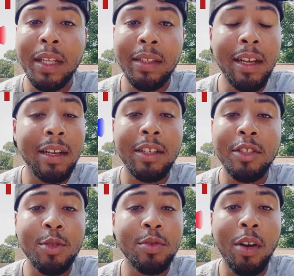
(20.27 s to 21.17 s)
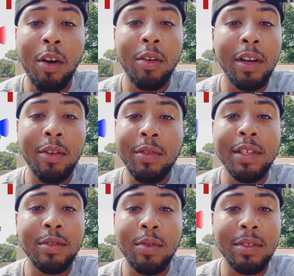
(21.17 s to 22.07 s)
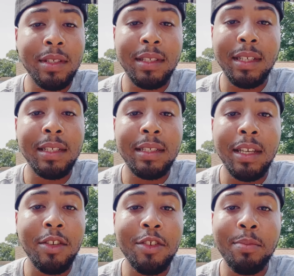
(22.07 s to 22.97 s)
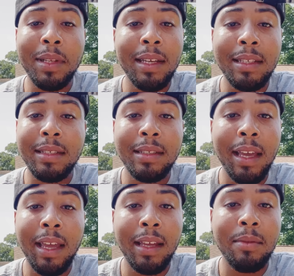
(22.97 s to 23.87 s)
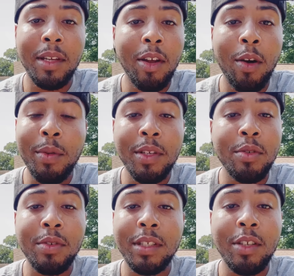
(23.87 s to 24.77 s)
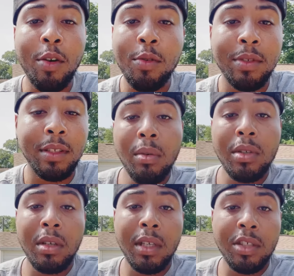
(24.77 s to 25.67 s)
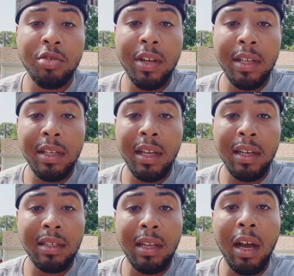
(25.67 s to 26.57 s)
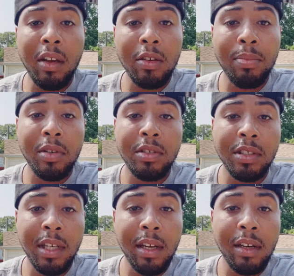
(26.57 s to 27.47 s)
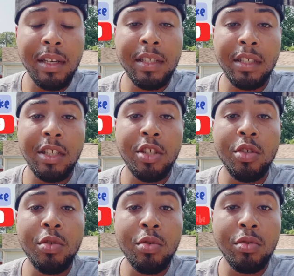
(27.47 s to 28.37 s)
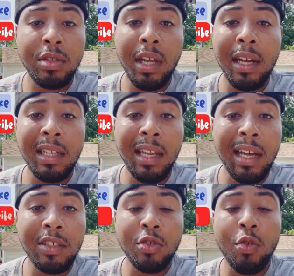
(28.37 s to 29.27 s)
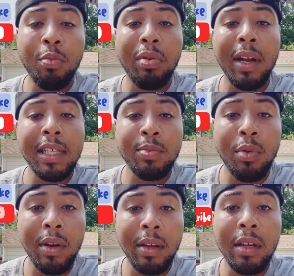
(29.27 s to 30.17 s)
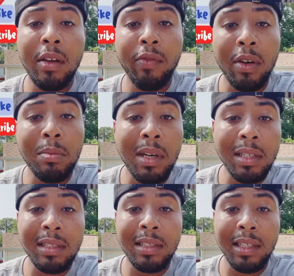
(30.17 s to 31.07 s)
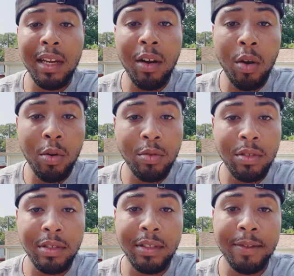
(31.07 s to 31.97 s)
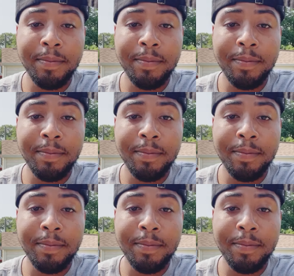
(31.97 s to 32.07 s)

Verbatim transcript: They're going to use all their resources to continue to play this game, and all we doing is holding. We know that trading at a dollar per share is a huge psychological price point for Mullen shareholders.